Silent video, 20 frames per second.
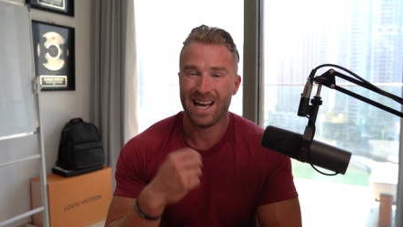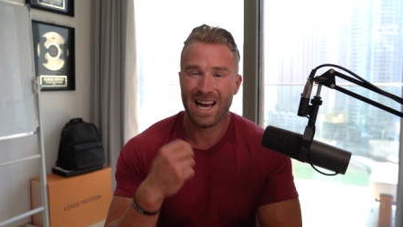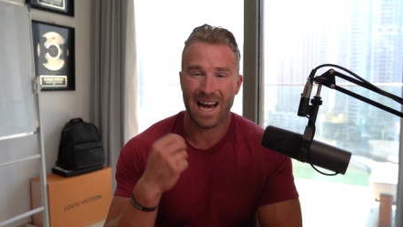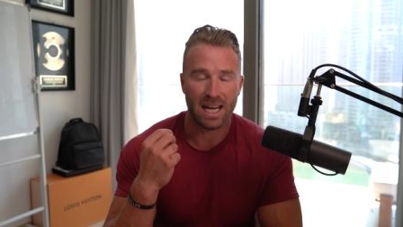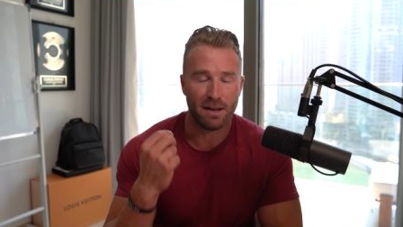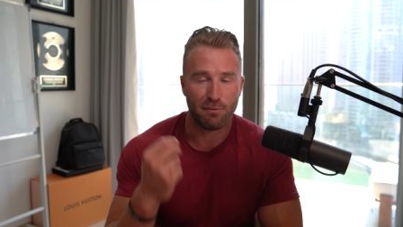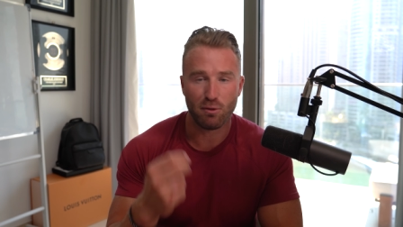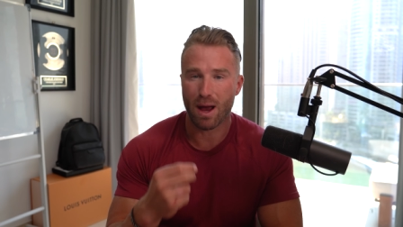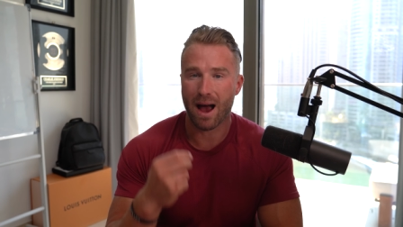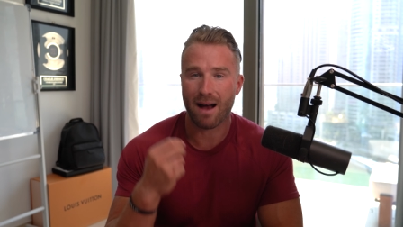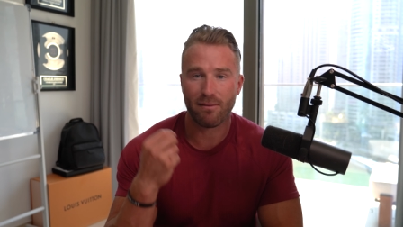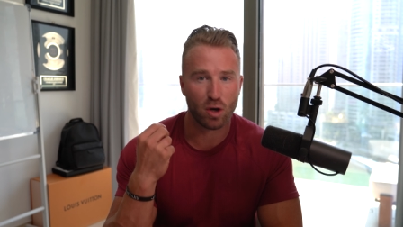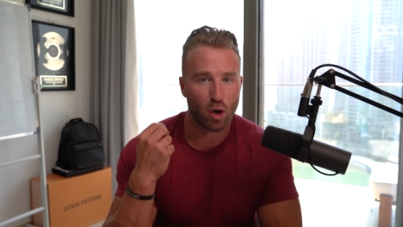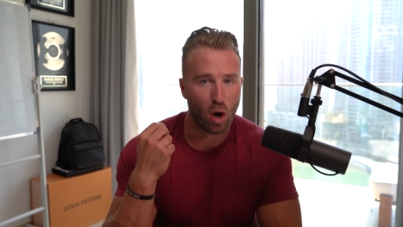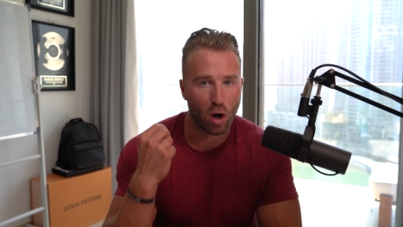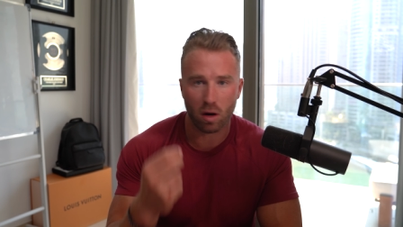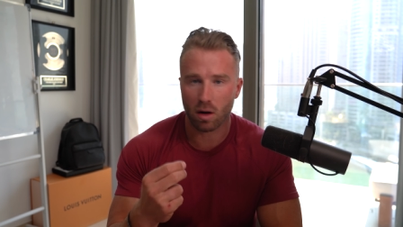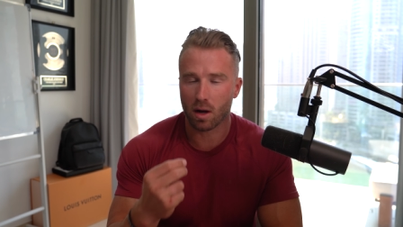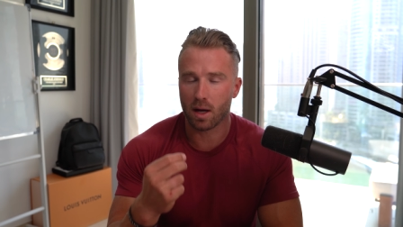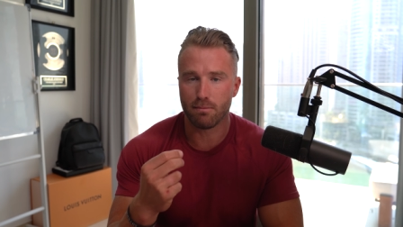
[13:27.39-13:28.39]
And if you have an
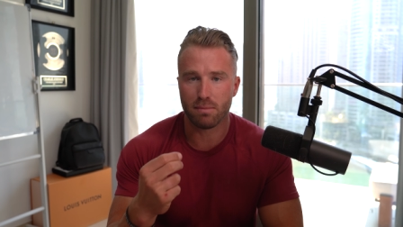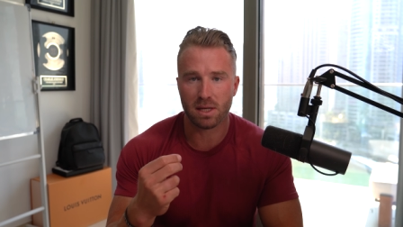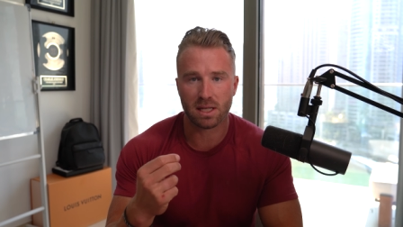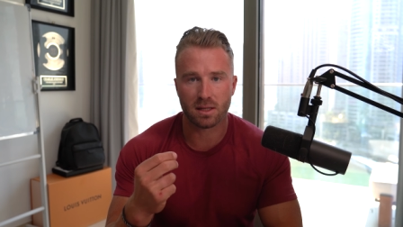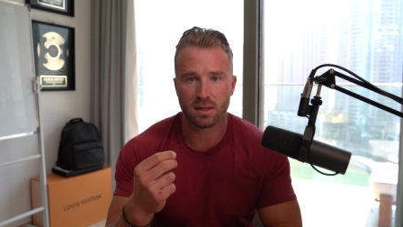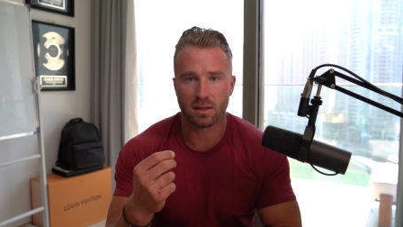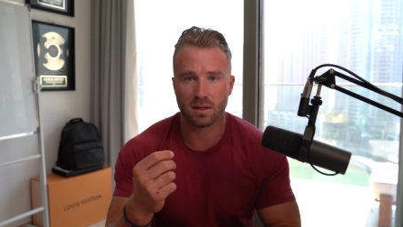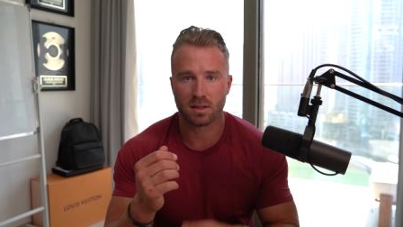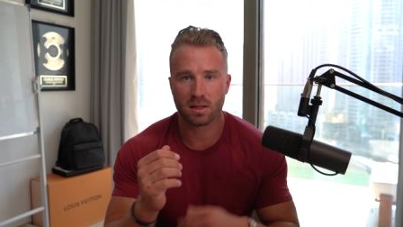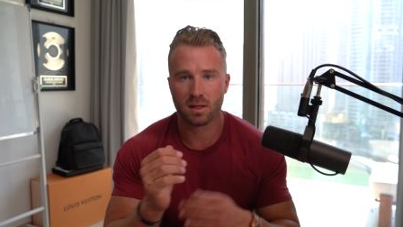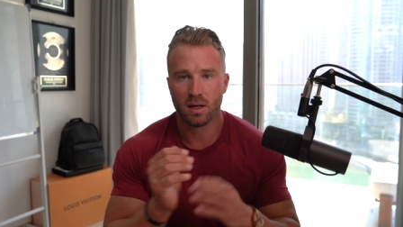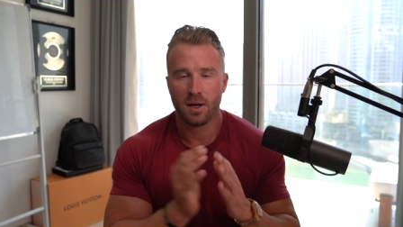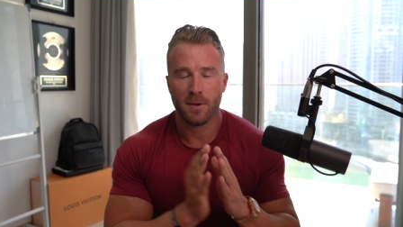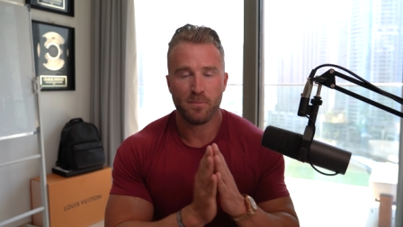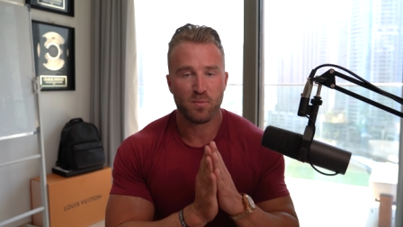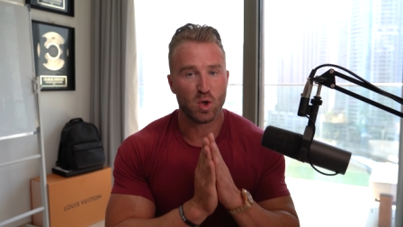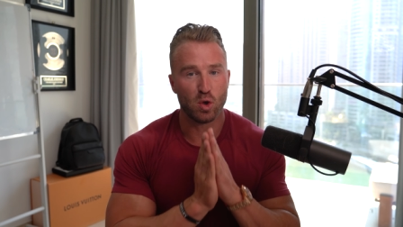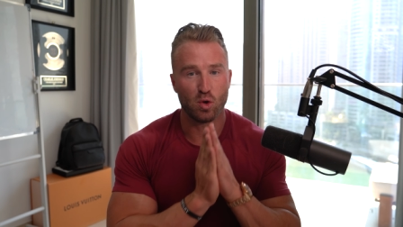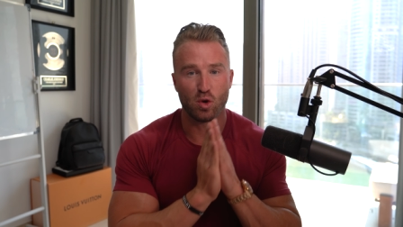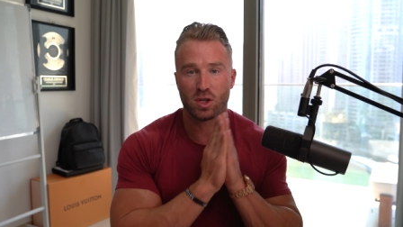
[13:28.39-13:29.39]
online business,
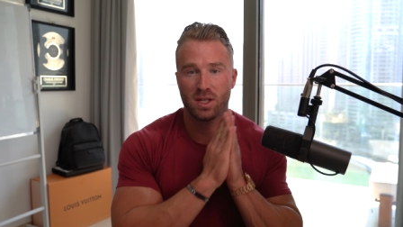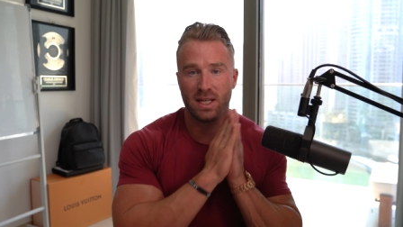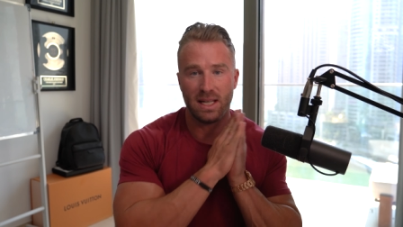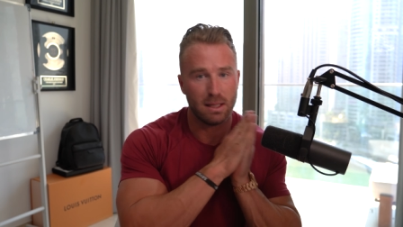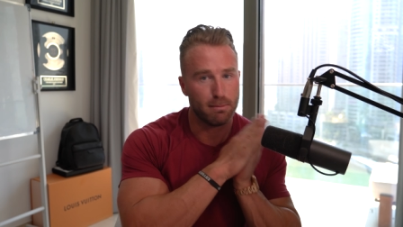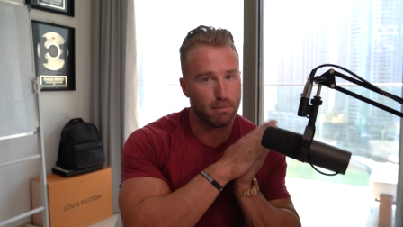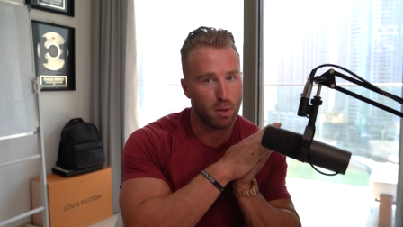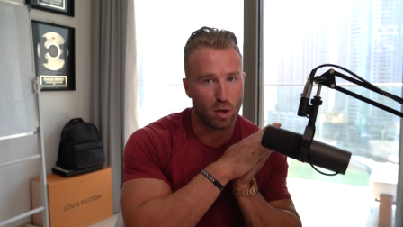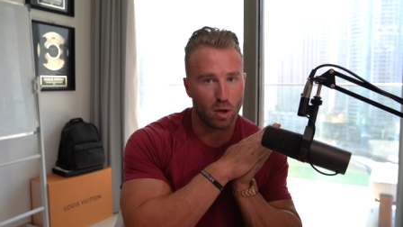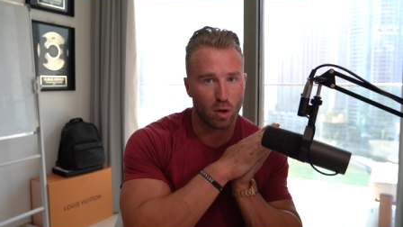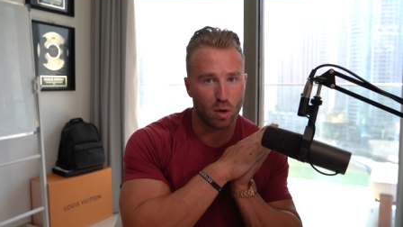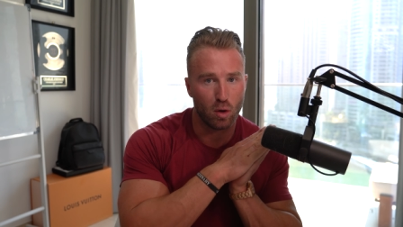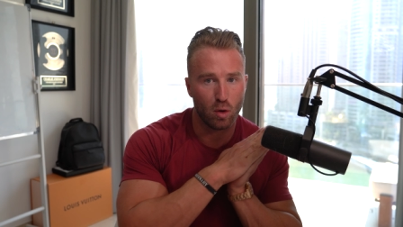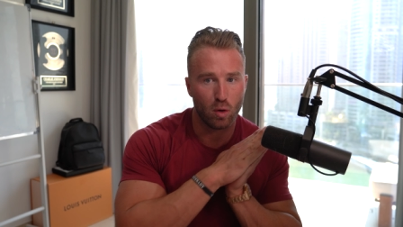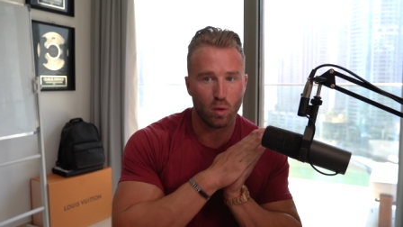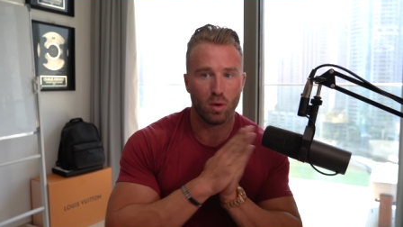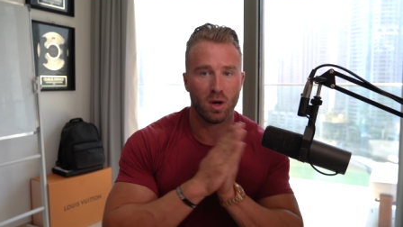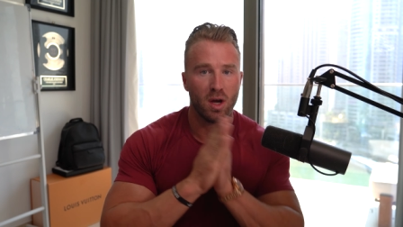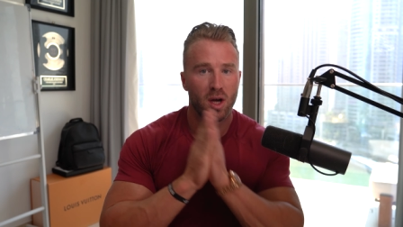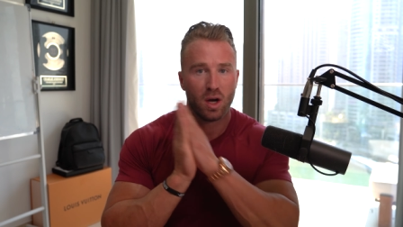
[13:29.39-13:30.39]
you just need to book a
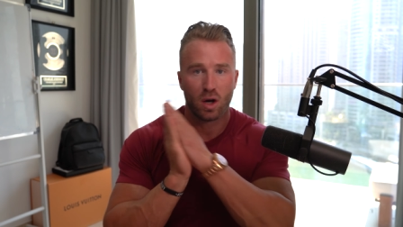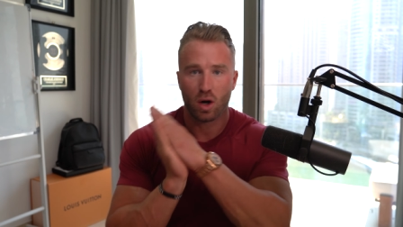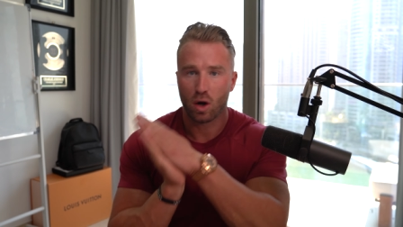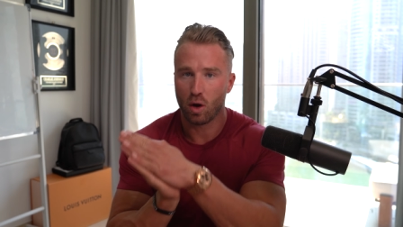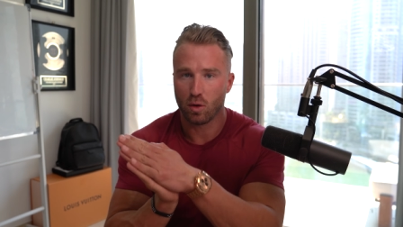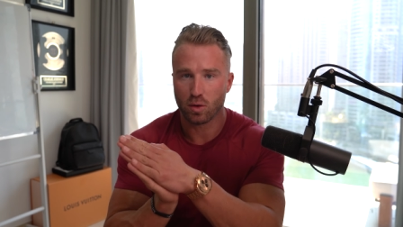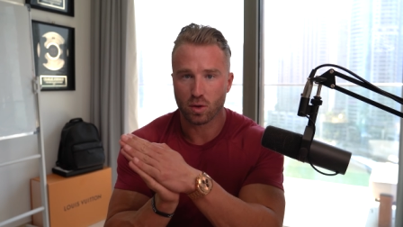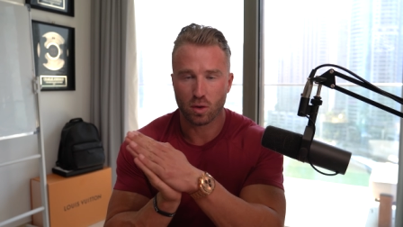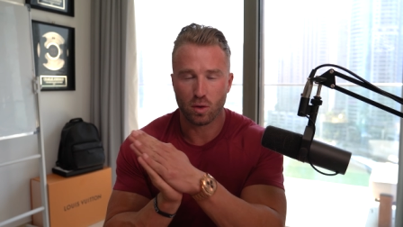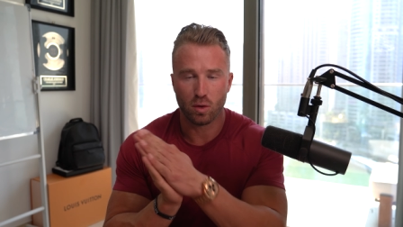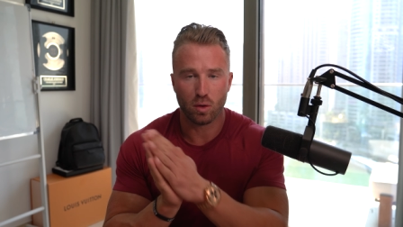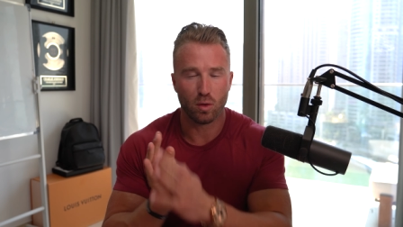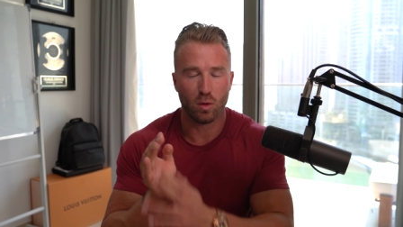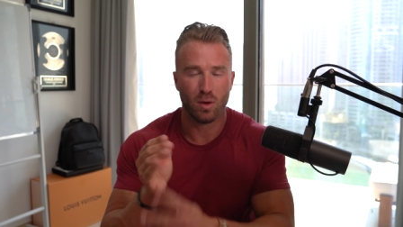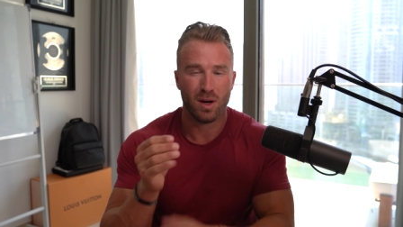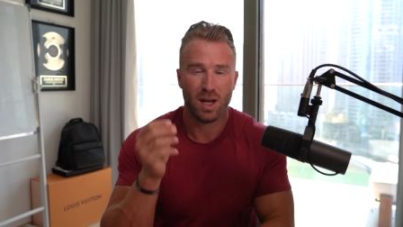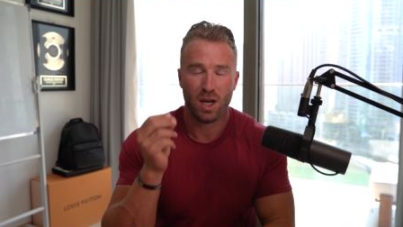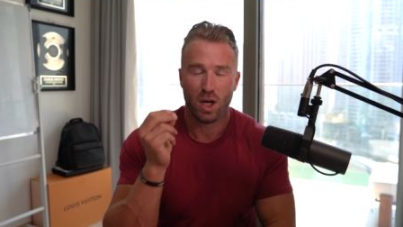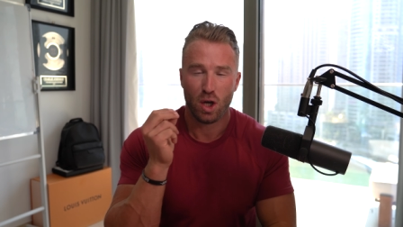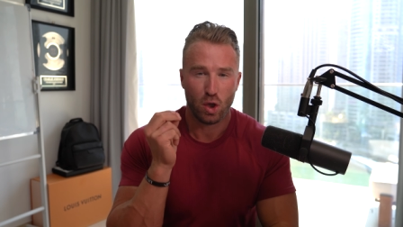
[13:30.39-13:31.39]
call, close a call,